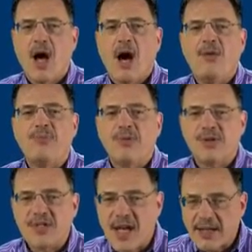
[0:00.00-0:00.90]
of
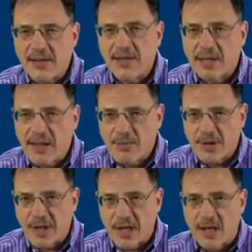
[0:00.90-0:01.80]
protecting
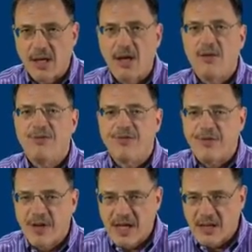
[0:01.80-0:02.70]
liberty,
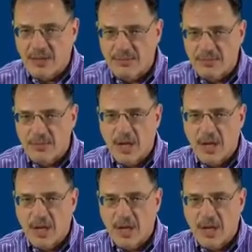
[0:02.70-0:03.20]
freedom,